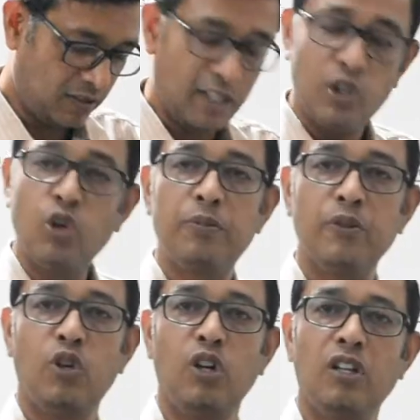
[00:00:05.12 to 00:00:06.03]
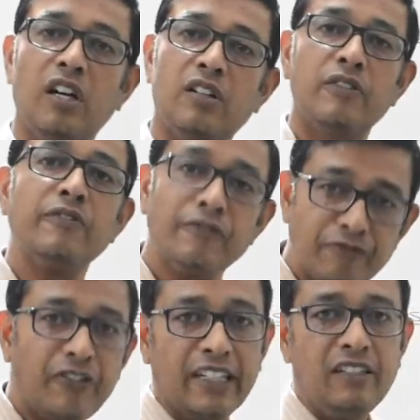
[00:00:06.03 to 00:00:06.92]
I hope you all are
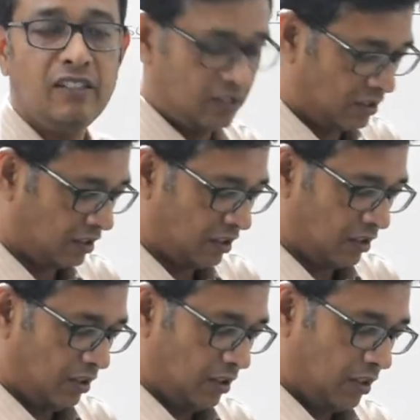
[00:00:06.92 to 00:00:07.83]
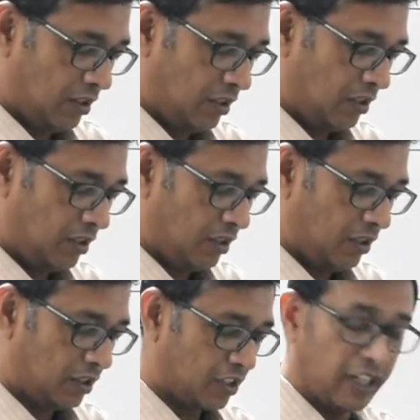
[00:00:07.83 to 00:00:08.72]
fine,
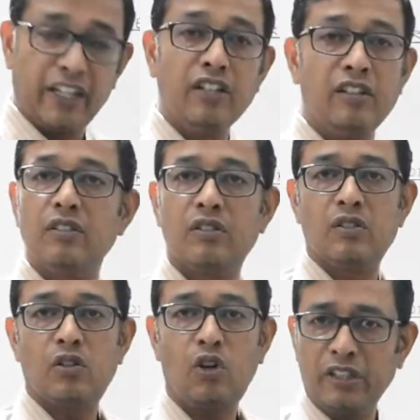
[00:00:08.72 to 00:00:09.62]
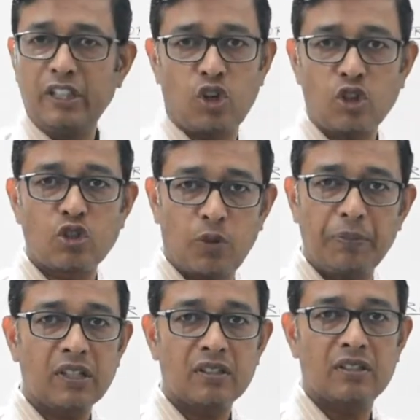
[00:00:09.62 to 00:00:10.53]
studying all the top
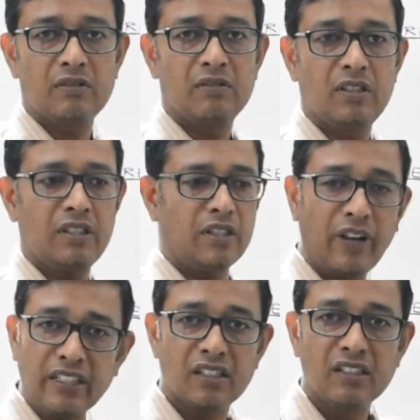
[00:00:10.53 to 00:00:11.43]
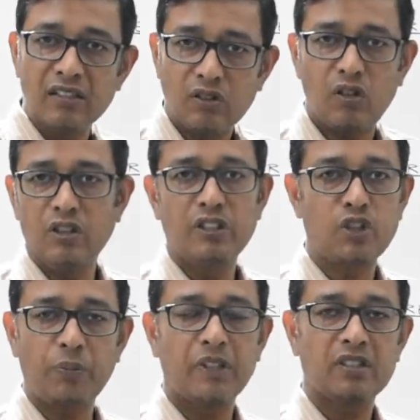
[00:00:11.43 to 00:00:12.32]
topics and revising all the
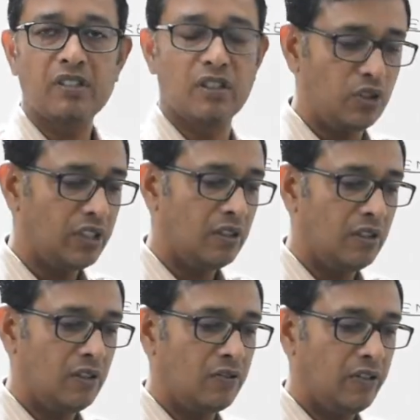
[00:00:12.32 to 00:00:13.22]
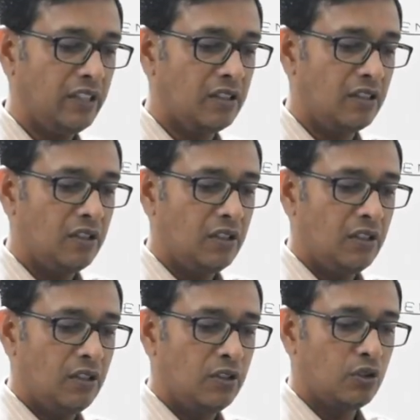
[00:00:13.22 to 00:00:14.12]
topics thoroughly, right?
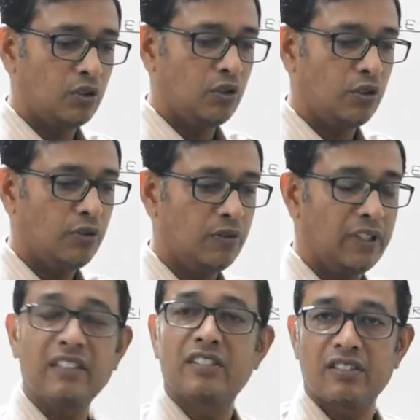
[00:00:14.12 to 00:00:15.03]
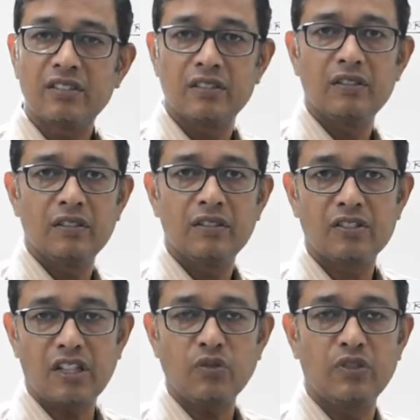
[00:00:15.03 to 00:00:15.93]
So let's
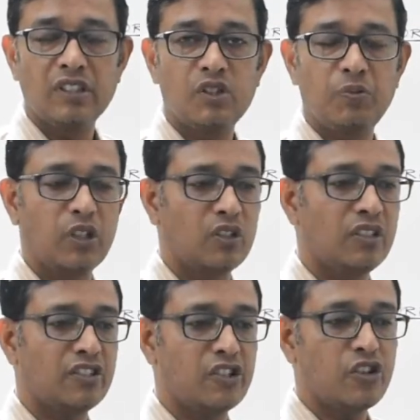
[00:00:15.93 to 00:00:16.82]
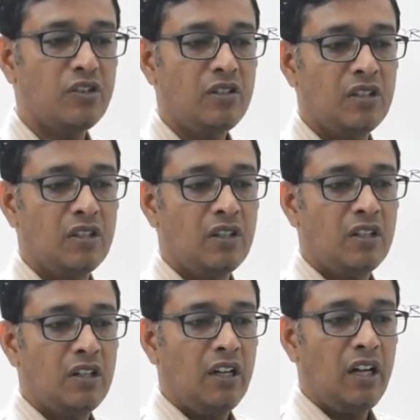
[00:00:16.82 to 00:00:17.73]
start with this particular session.
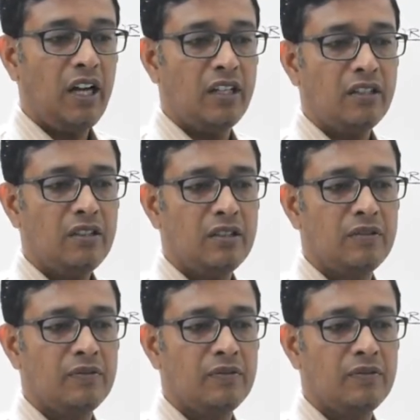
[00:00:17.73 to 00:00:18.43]
And